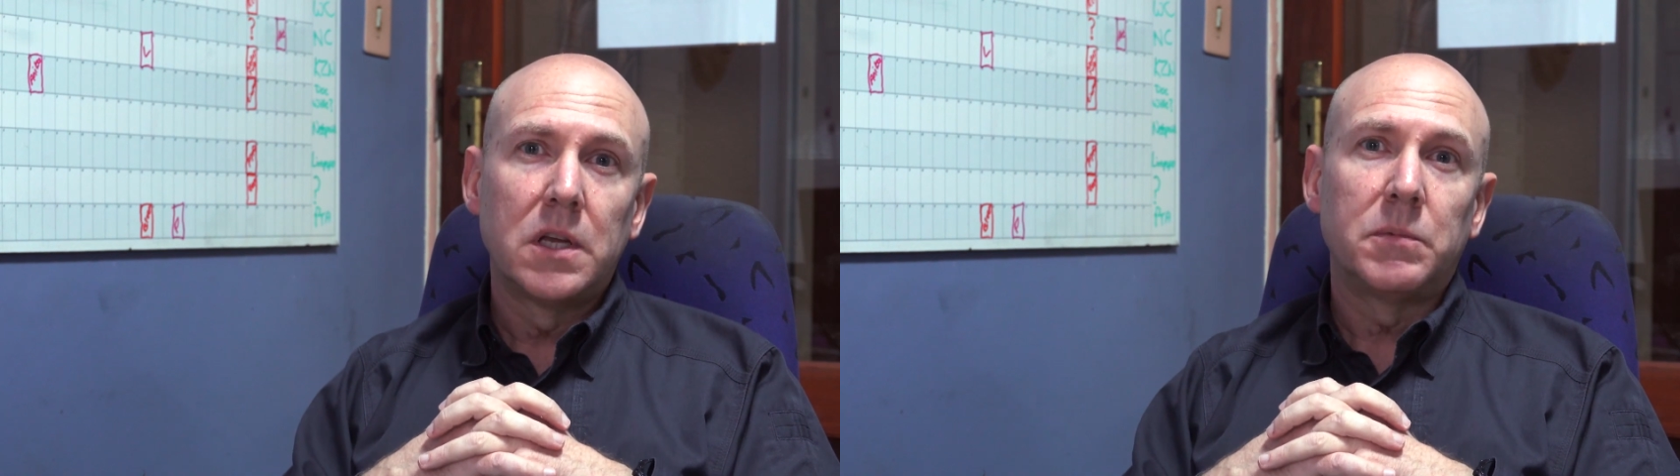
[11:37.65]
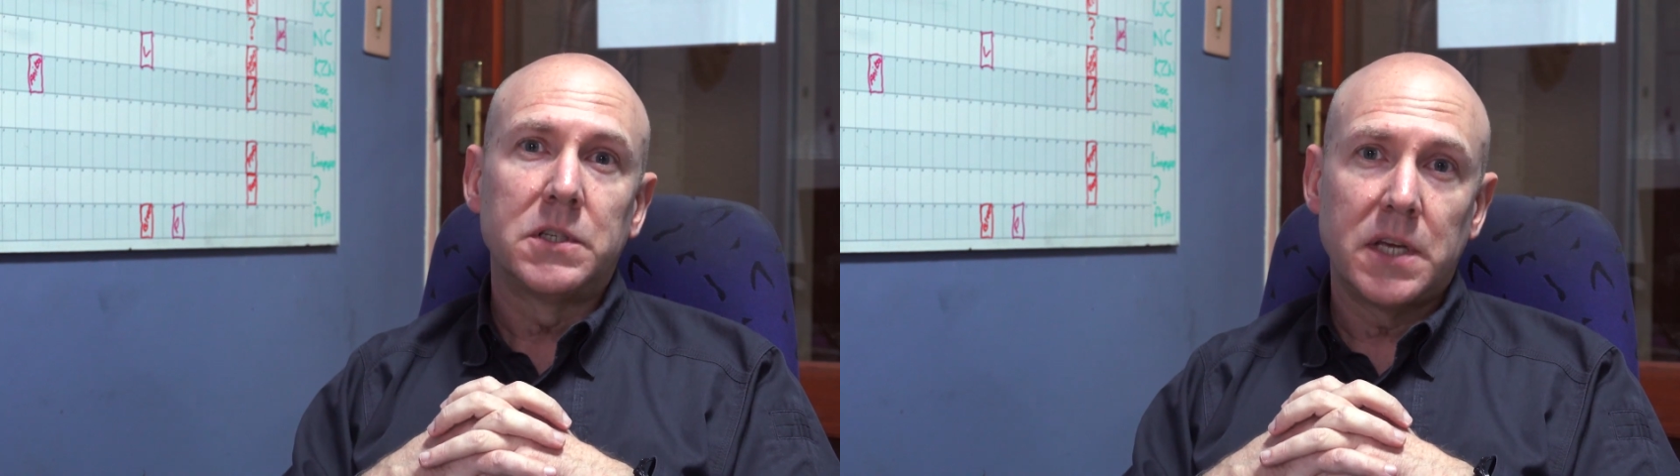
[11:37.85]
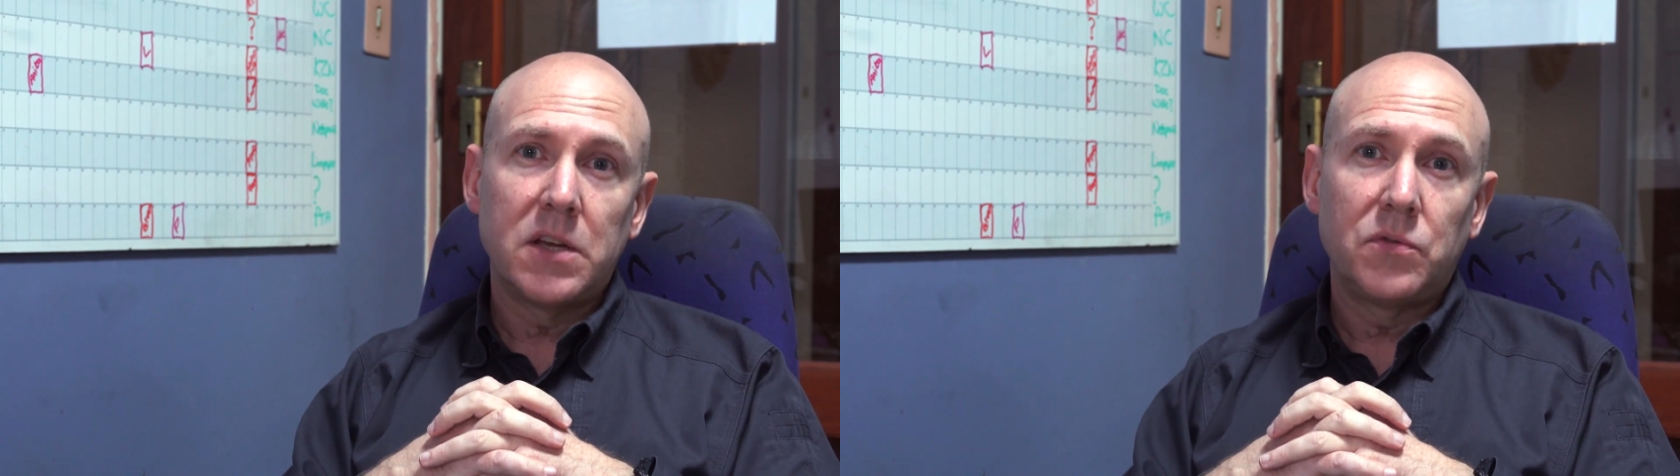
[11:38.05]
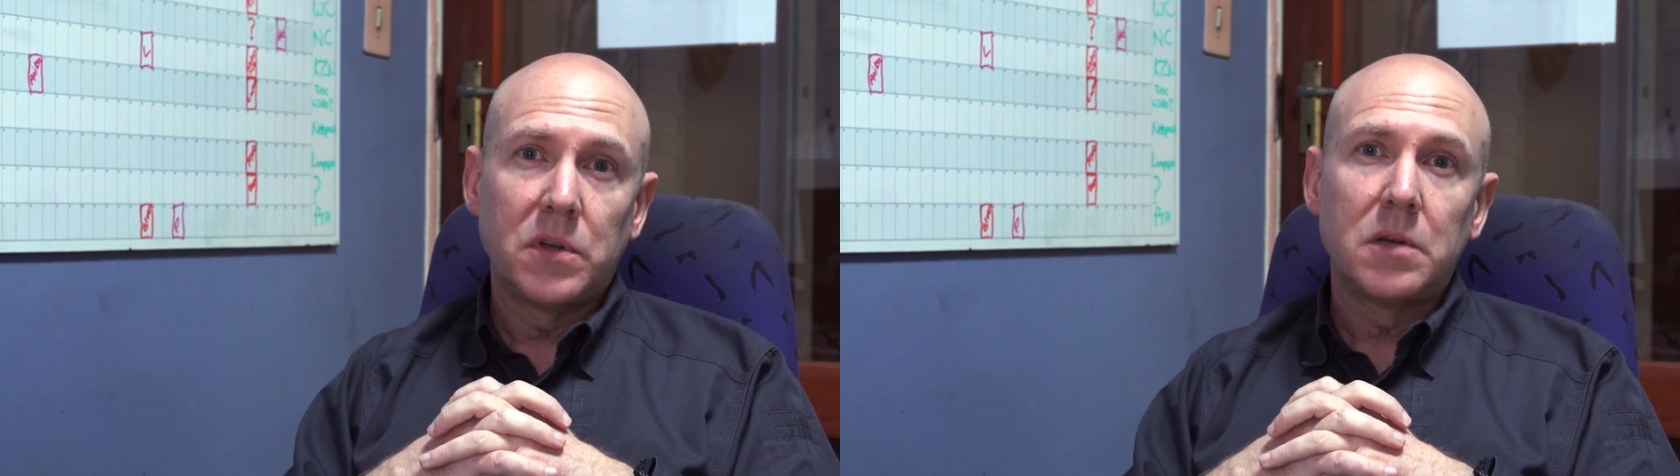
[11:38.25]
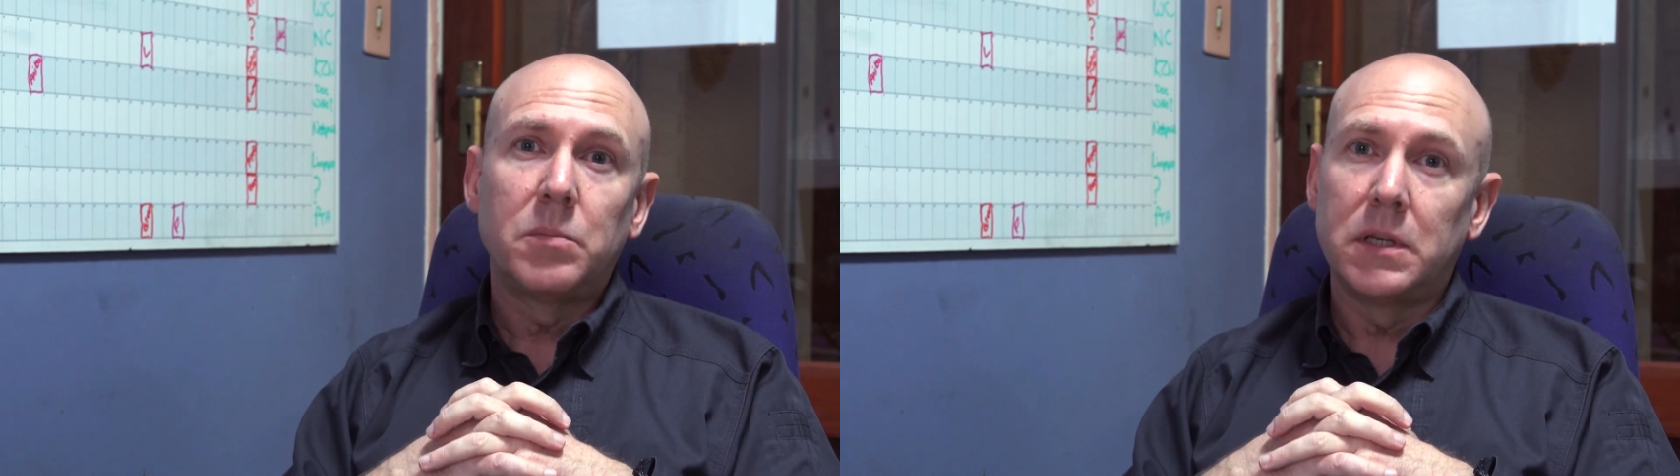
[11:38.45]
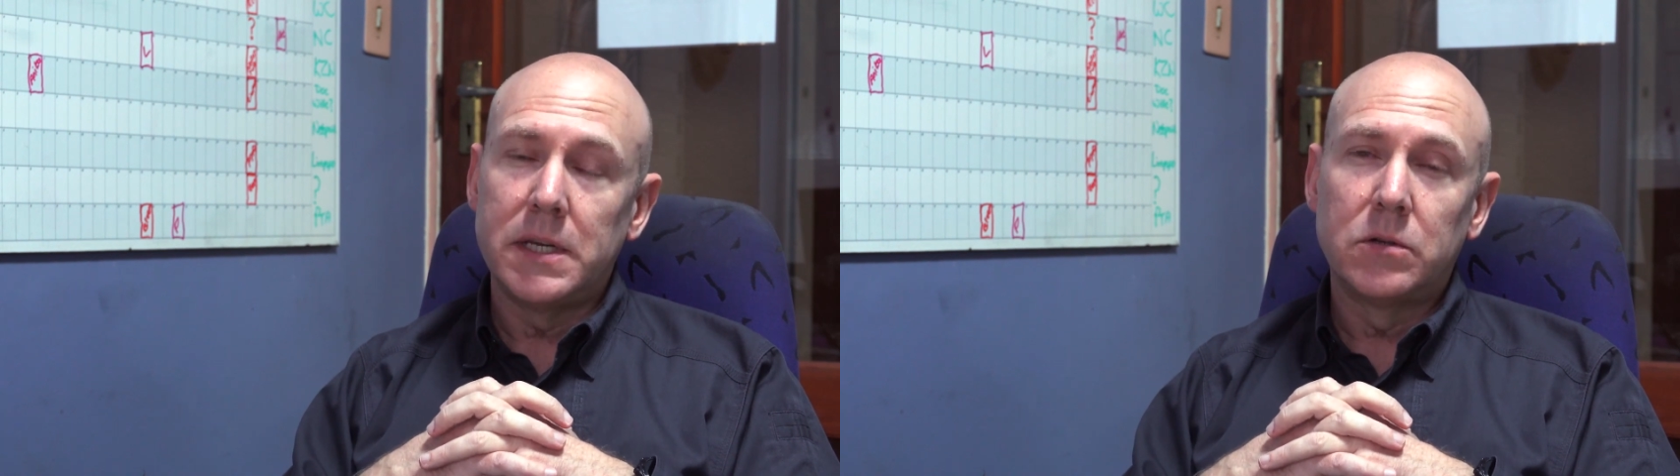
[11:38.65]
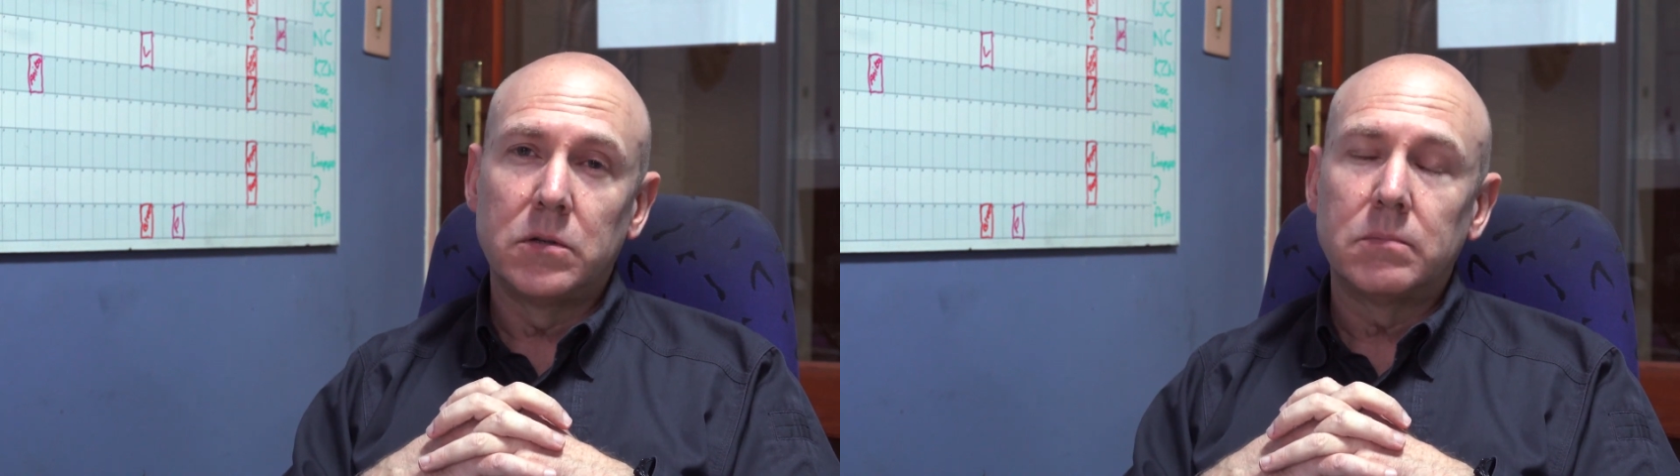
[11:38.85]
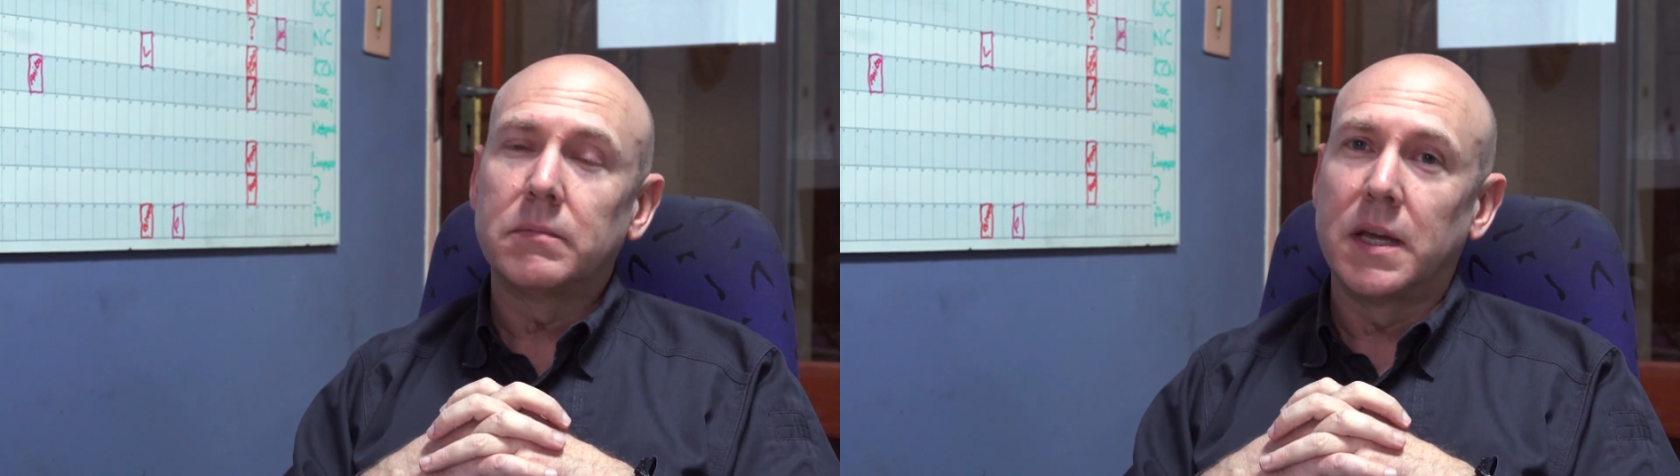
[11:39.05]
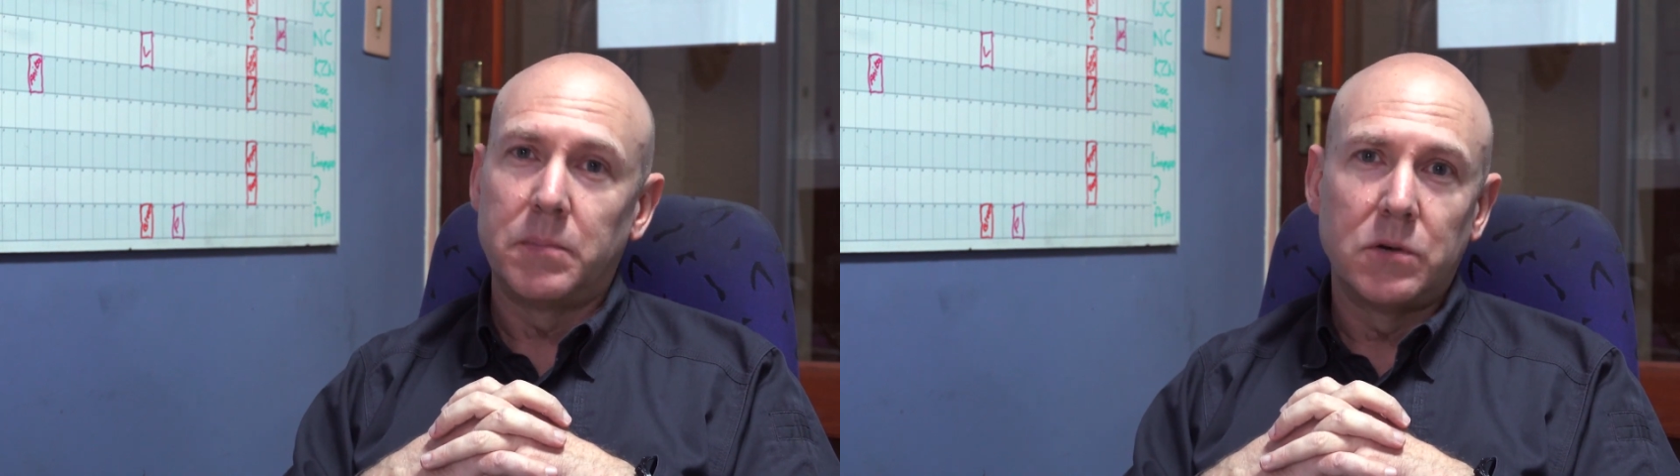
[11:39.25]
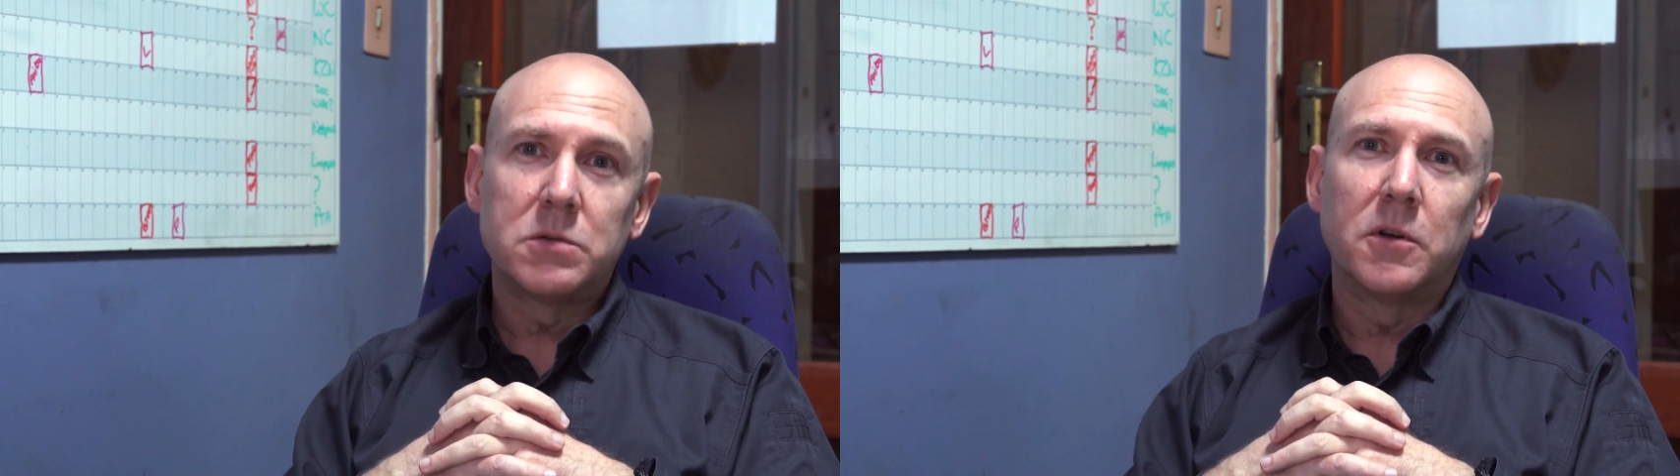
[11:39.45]
Be safe, be legal, and
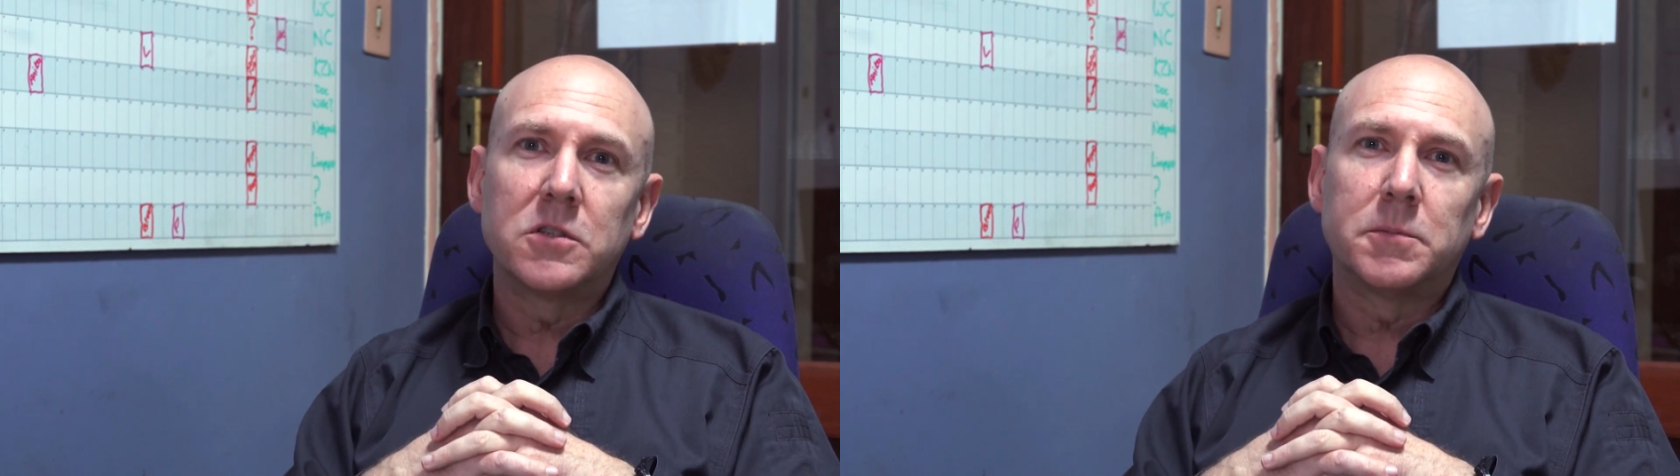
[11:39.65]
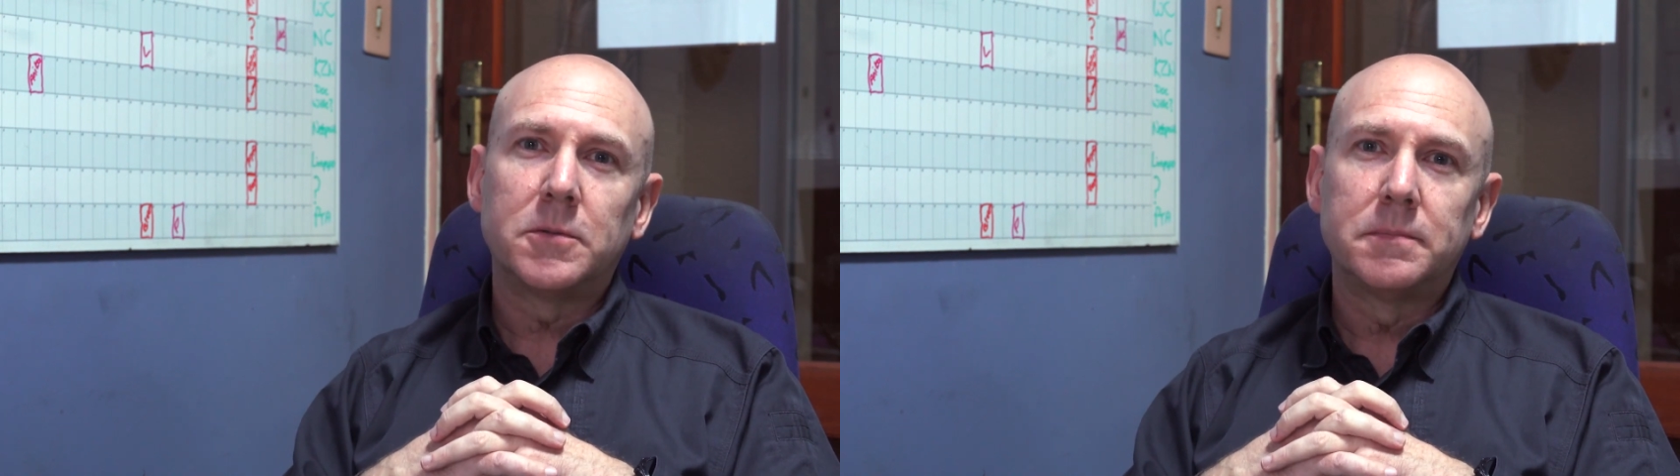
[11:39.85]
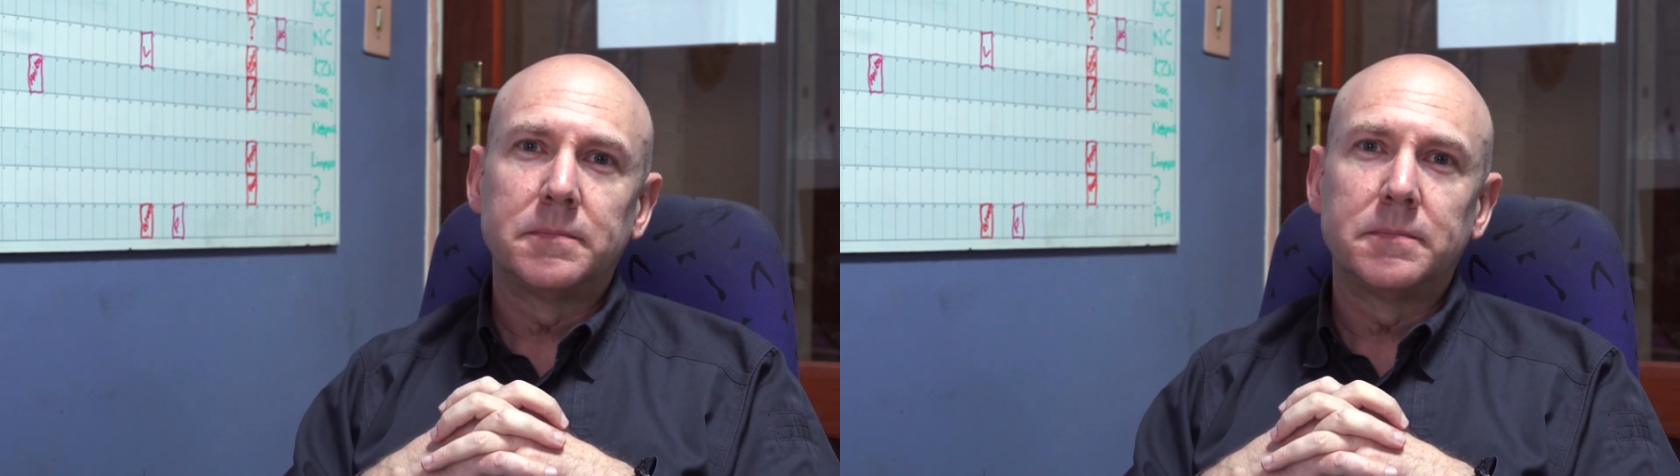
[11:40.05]
be responsible.